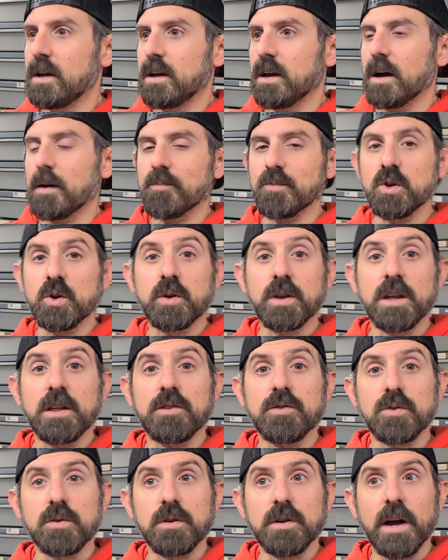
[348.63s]
I can
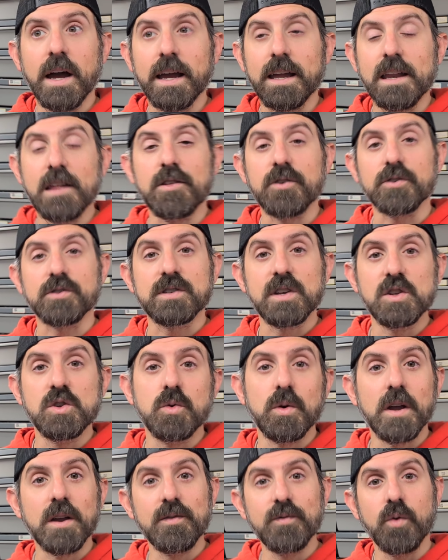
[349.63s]
either send you
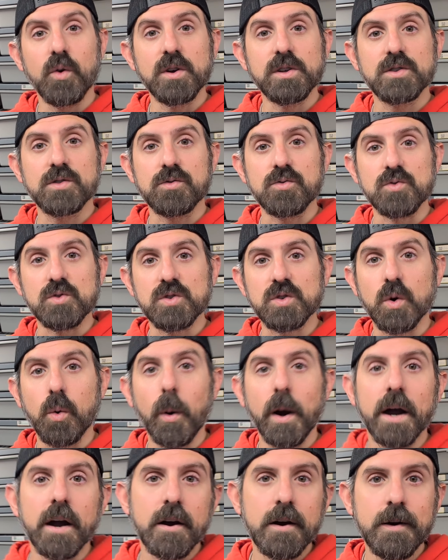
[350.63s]
an invoice through
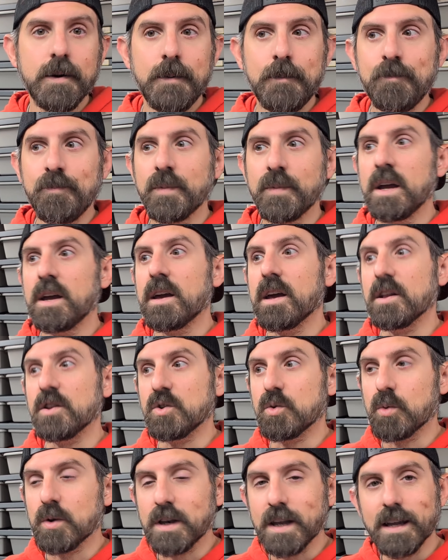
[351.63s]
Square, and
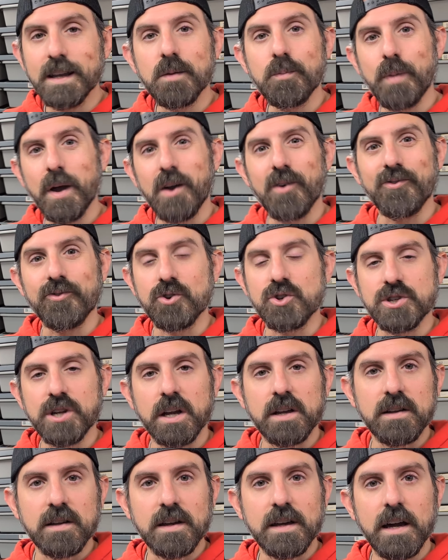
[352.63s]
you would need to pay with your
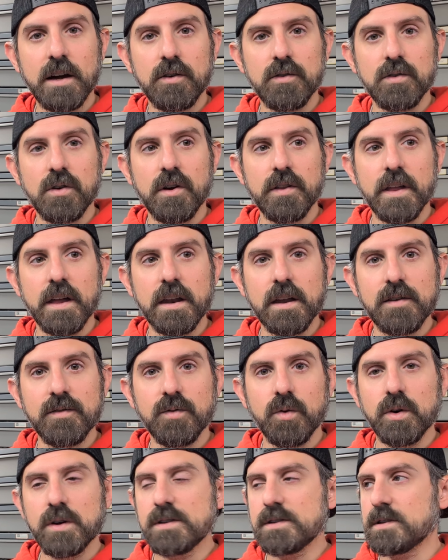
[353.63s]
checking account on that
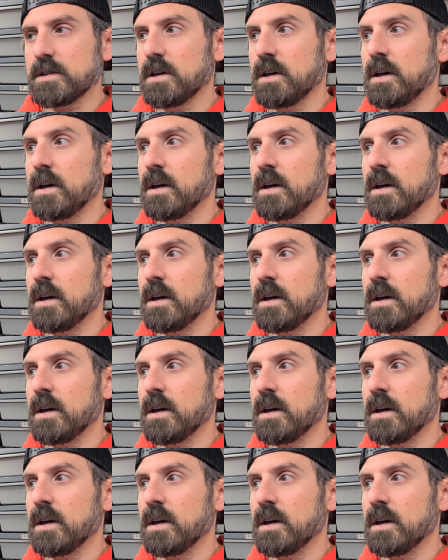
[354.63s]
invoice,